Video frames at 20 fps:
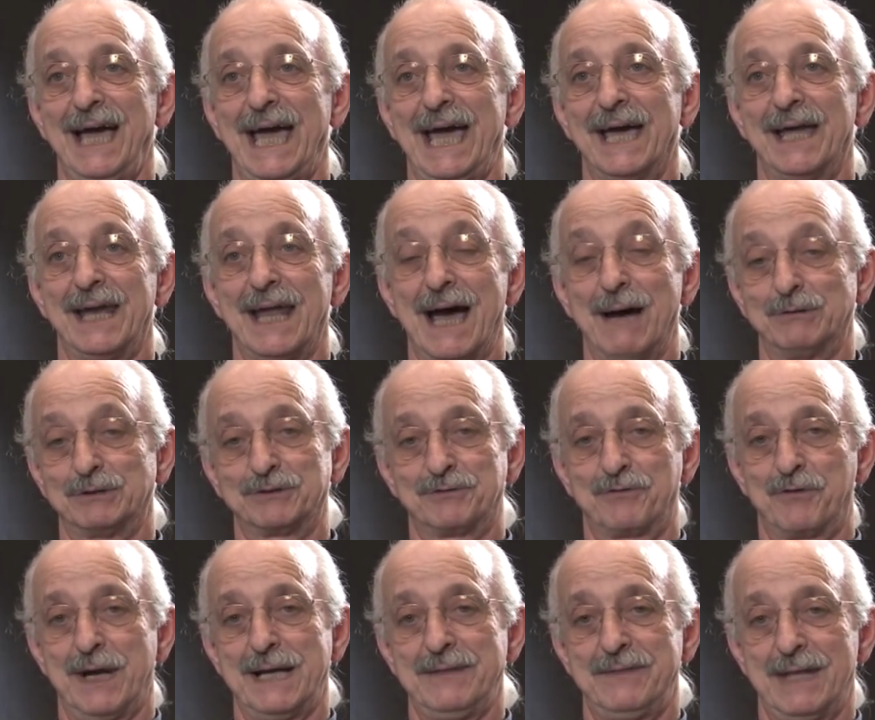And I was
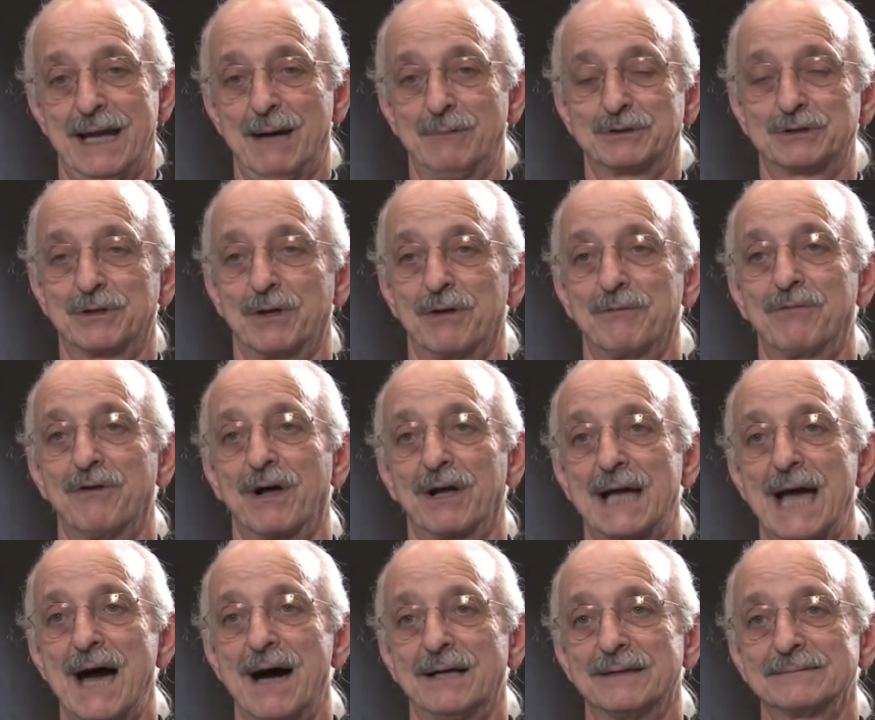afraid that I was going to
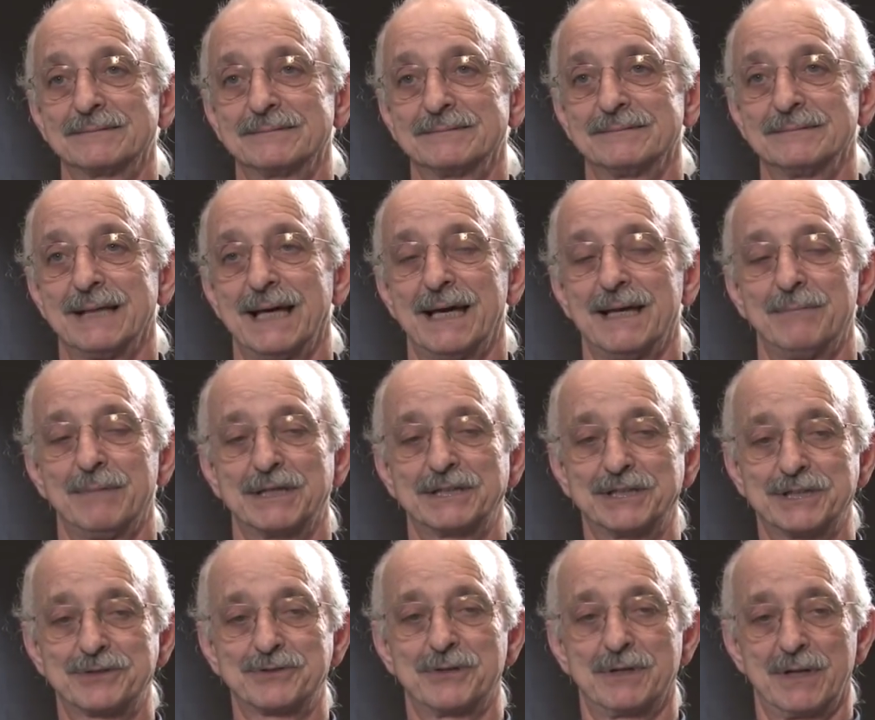flunk out. And my
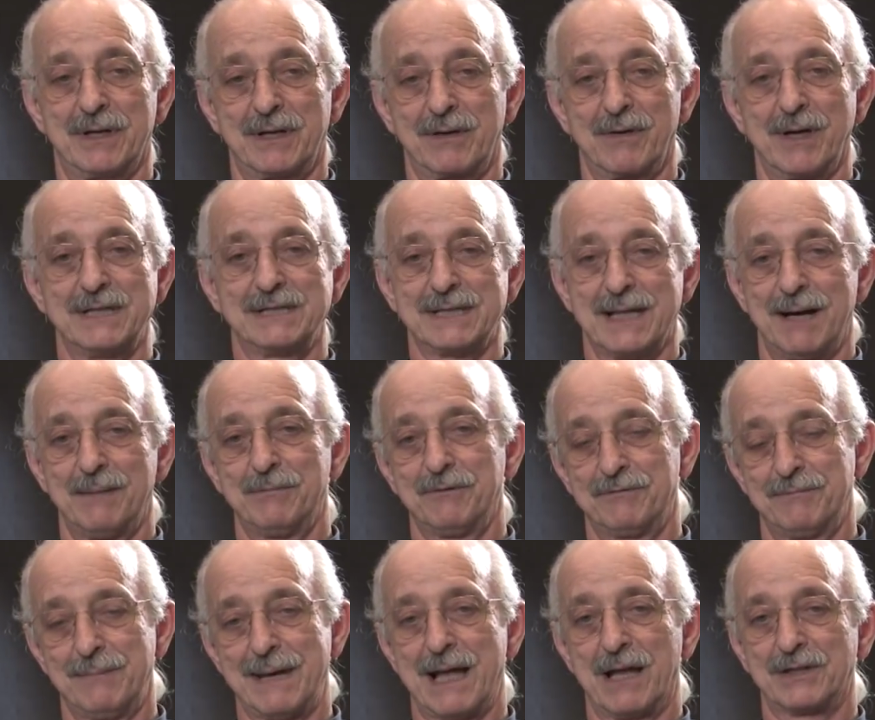sister did a great job
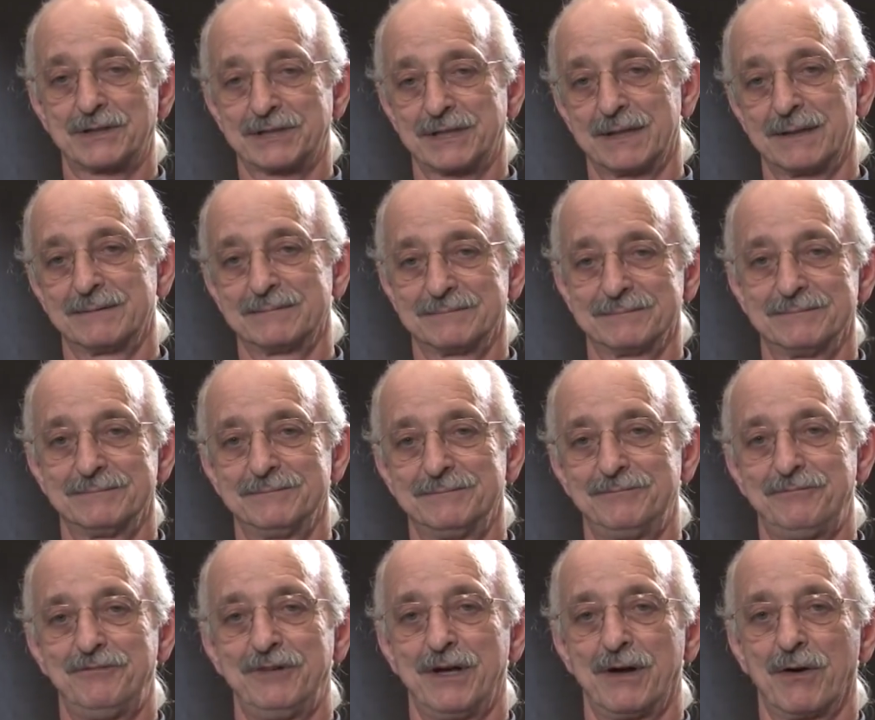of balancing
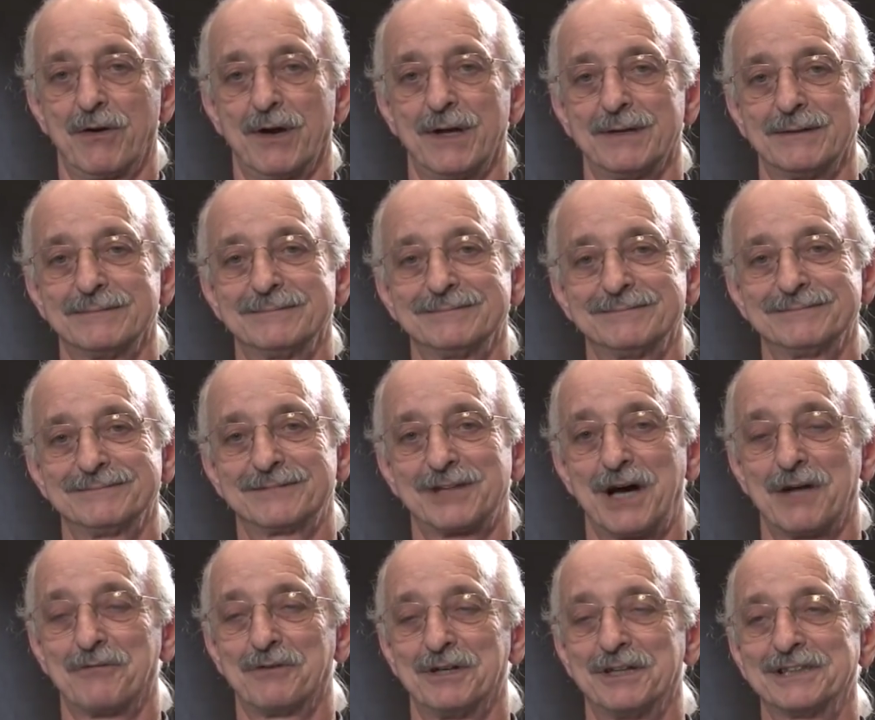fear and
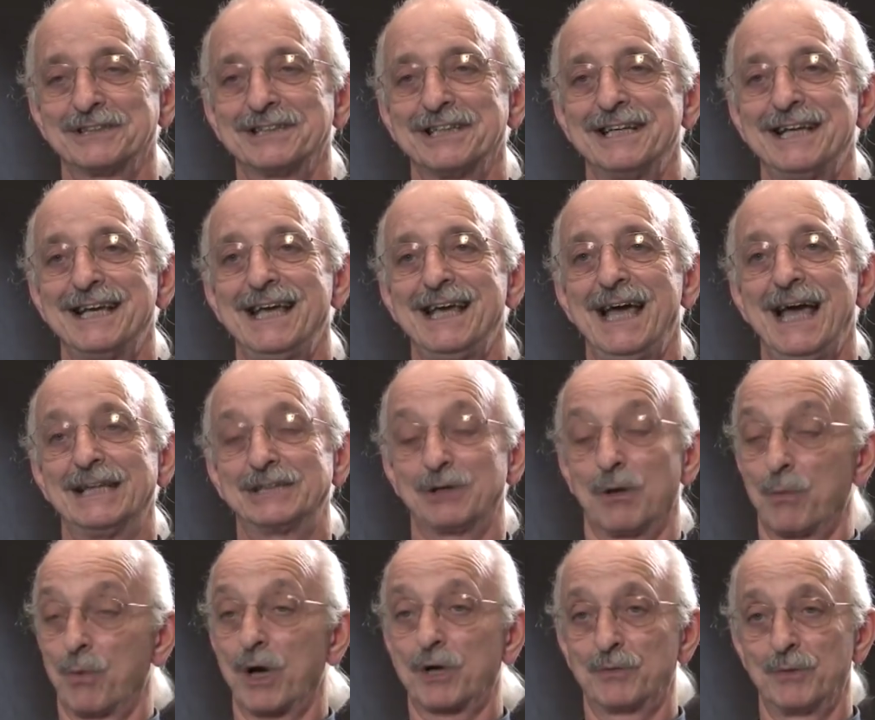confidence. And
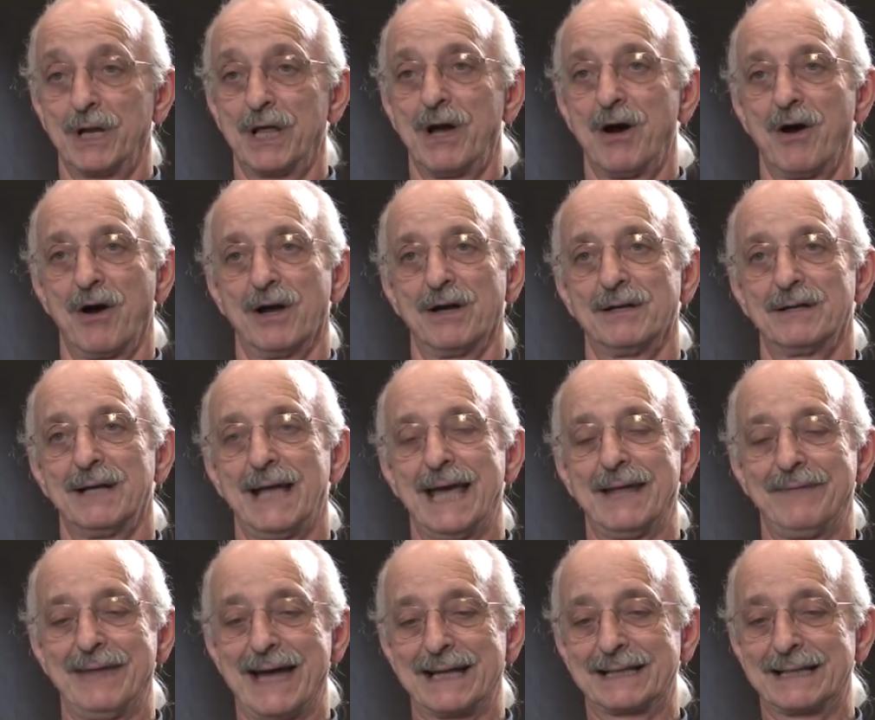so I worked really hard,
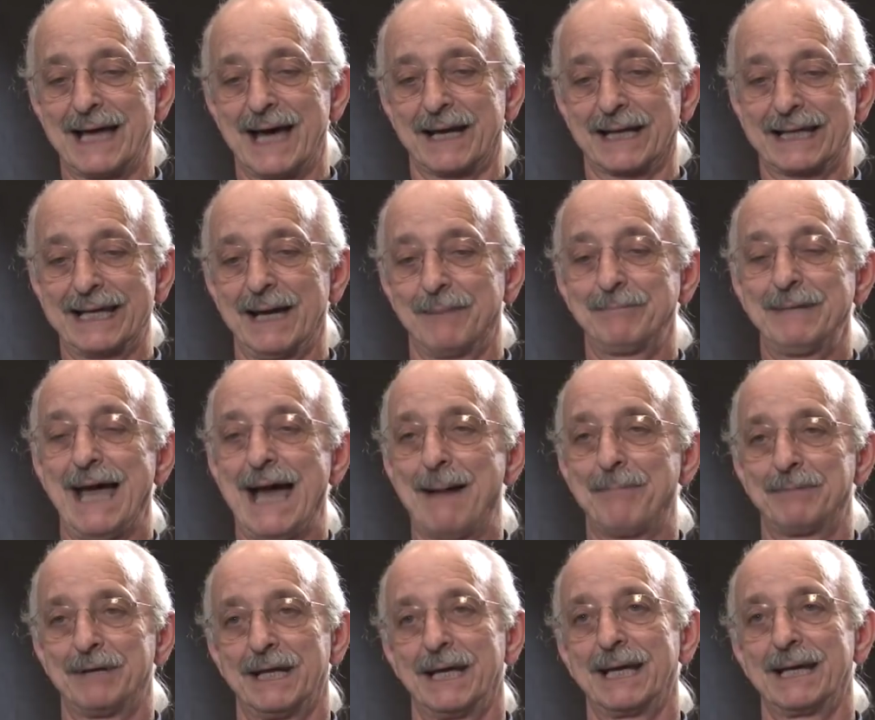and that kind of kept
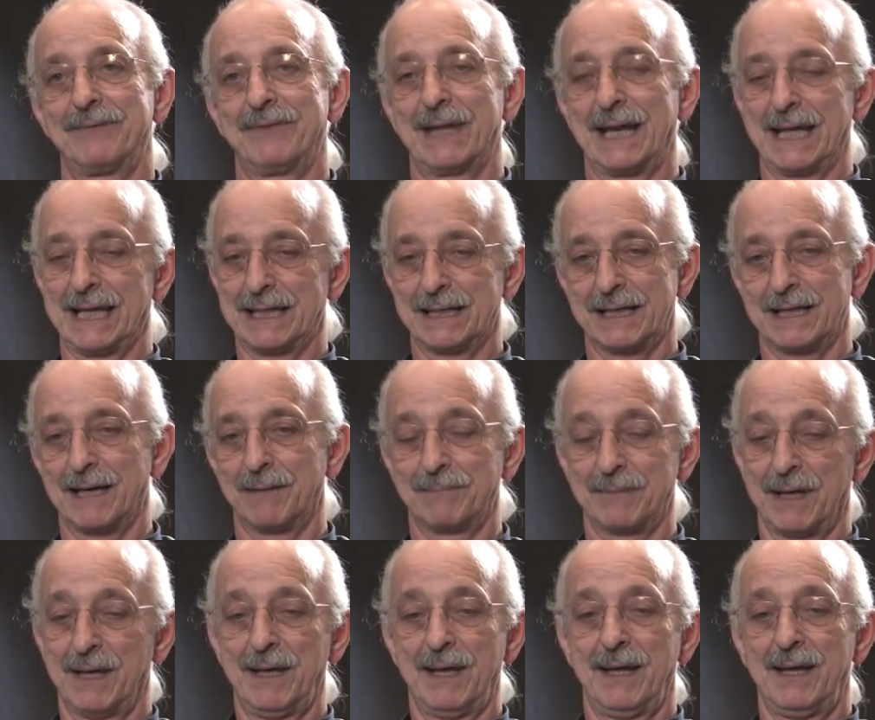happening, and then I ended up